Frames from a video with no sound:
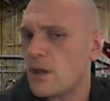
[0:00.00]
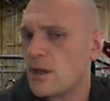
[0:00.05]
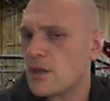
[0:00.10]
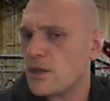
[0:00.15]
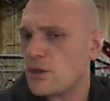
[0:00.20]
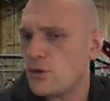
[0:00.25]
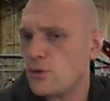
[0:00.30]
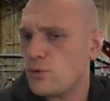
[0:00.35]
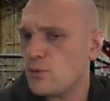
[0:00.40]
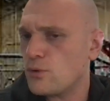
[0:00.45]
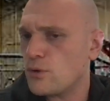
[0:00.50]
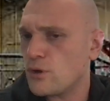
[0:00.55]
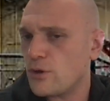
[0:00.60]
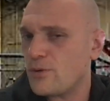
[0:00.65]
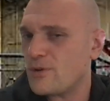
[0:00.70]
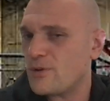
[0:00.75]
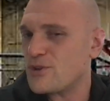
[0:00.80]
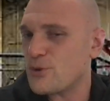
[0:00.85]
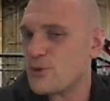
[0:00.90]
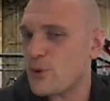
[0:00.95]
Like you
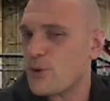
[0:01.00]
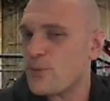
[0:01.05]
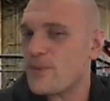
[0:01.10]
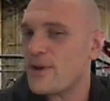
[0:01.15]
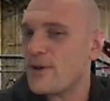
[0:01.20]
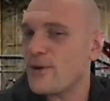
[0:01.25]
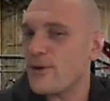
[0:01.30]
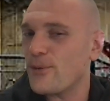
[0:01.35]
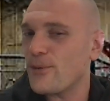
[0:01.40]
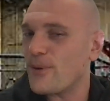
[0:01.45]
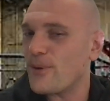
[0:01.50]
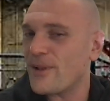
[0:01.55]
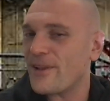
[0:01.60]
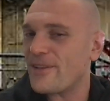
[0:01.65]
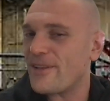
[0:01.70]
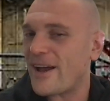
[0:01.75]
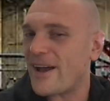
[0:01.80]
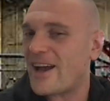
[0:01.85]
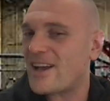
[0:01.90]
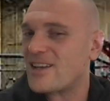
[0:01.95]
you enjoy your bender while
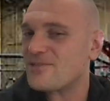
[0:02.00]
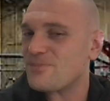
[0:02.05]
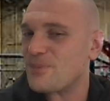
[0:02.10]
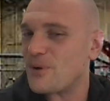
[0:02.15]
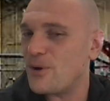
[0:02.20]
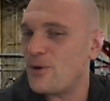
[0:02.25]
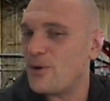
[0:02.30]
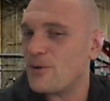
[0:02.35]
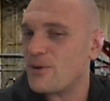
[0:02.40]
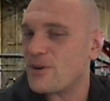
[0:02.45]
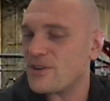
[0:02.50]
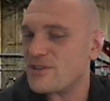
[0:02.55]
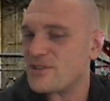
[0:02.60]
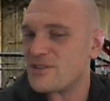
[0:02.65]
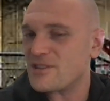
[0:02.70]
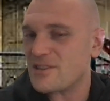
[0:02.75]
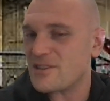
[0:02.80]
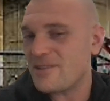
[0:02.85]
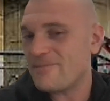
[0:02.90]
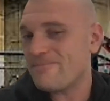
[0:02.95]
it lasts, bro,
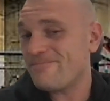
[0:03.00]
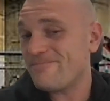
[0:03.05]
because